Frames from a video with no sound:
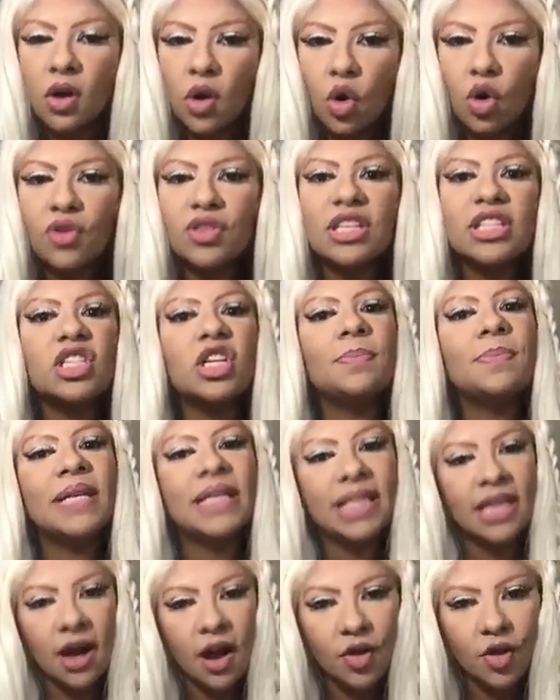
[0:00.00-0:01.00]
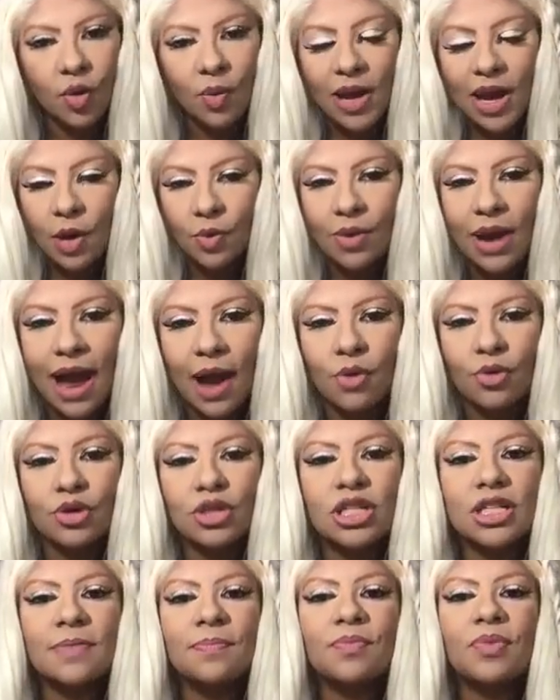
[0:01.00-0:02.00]
Or this could be the other way
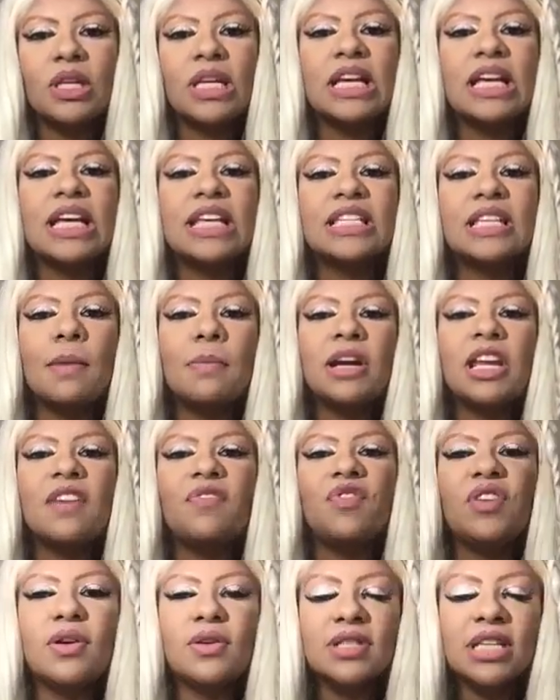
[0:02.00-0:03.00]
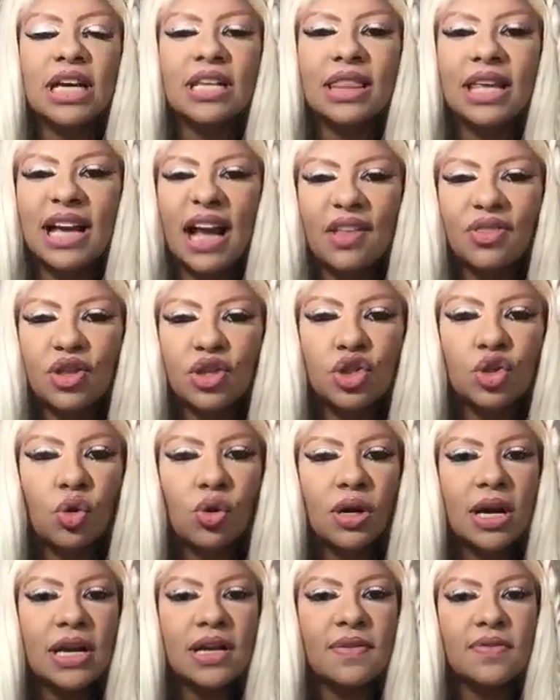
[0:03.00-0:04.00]
around. Somebody feels like they got the
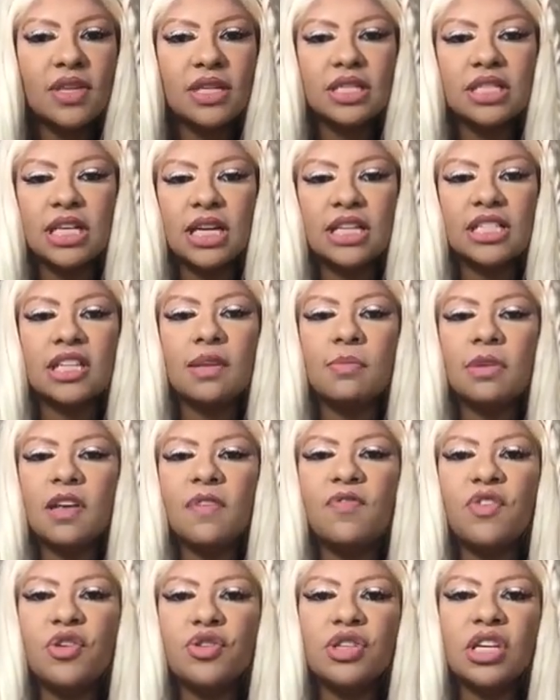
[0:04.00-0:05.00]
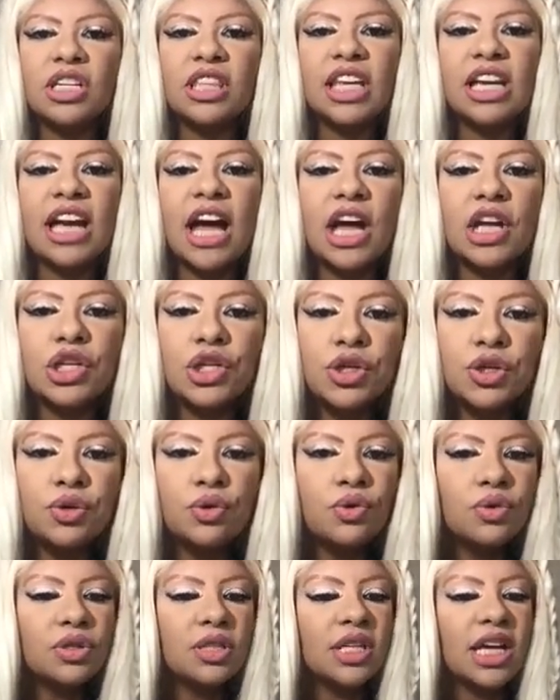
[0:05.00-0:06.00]
short end of the stick. Somebody feels like they got
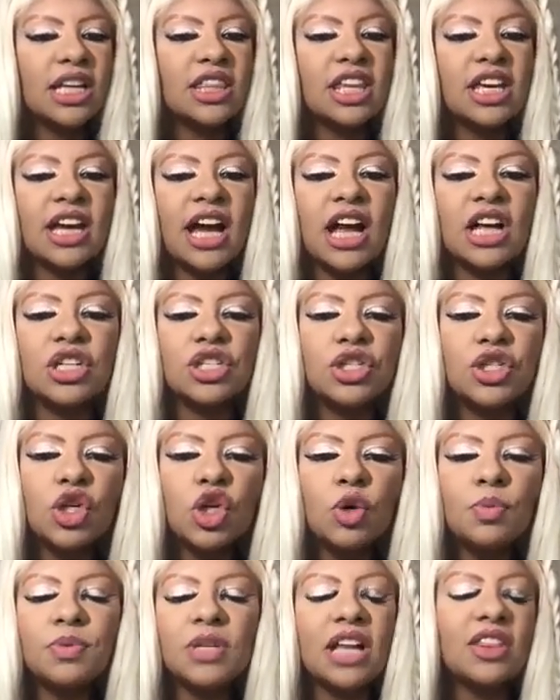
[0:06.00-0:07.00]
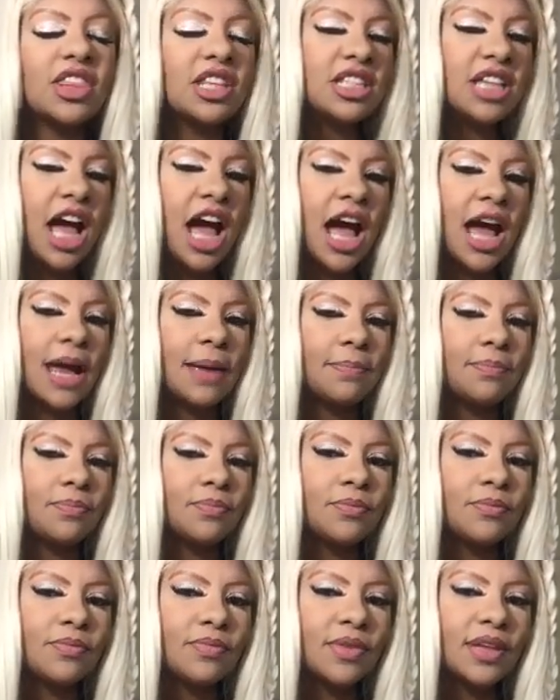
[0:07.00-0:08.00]
used, like they got duped at the
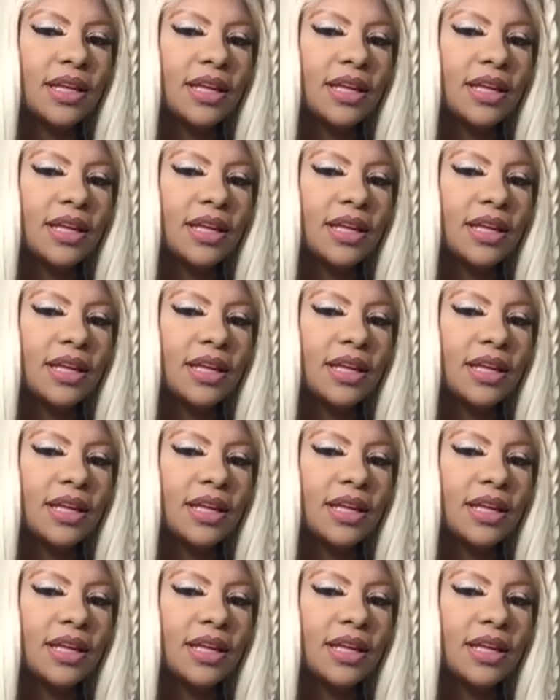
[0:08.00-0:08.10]
time.